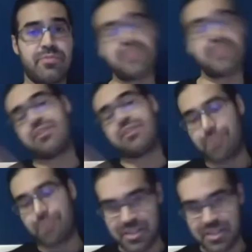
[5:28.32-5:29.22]

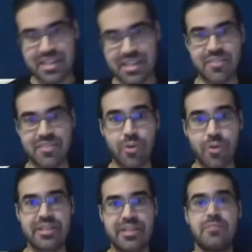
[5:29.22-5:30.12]
therefore means that
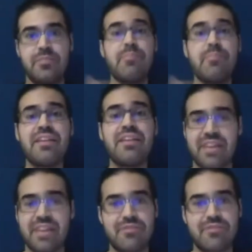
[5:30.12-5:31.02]
orders had to be many
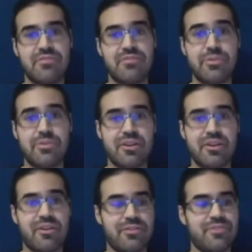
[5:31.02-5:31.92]
thousands of US
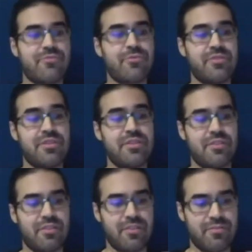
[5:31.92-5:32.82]
dollars
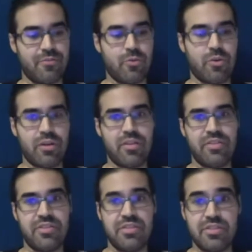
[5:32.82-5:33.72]
for
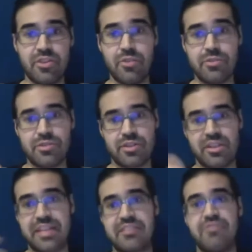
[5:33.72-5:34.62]
those
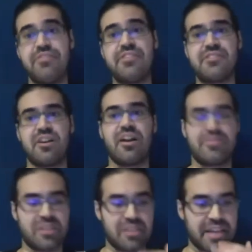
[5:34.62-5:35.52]
collected fees to
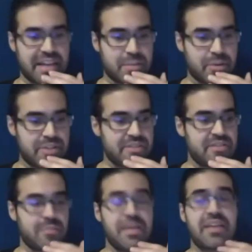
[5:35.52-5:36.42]
offset the gas prices
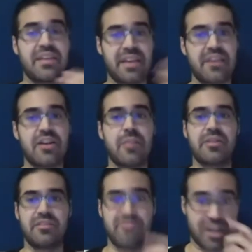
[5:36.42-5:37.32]
and make it
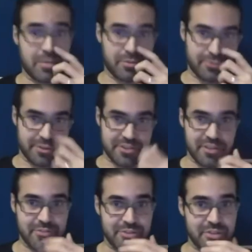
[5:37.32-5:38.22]
economically viable for the
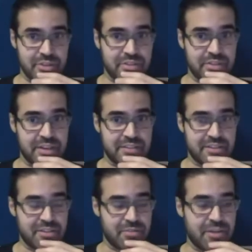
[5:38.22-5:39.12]
solvers
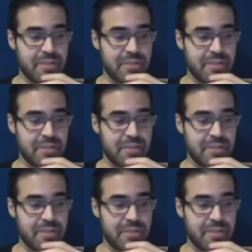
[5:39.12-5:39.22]
to run.